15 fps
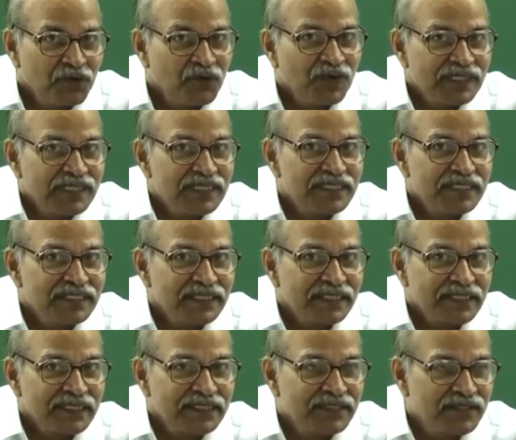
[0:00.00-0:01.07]
Once it is
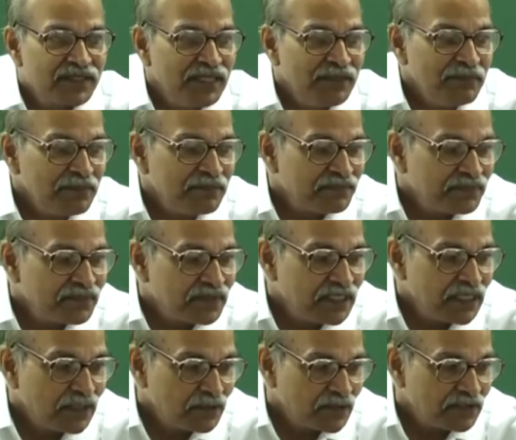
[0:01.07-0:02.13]
at extreme,
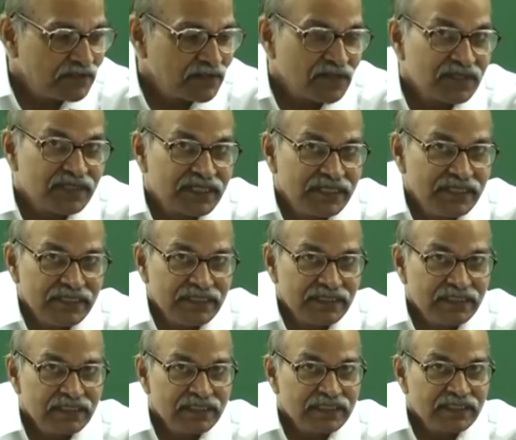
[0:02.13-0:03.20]
the angular velocity
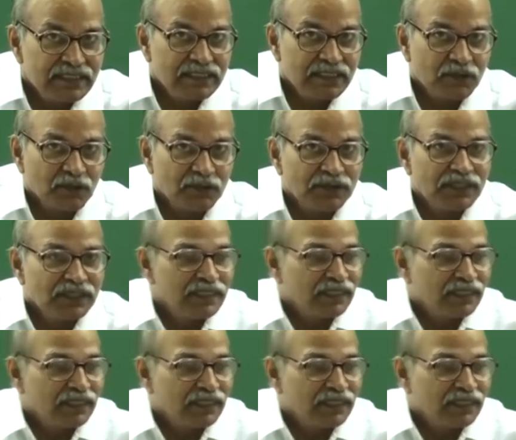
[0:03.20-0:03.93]
is 0.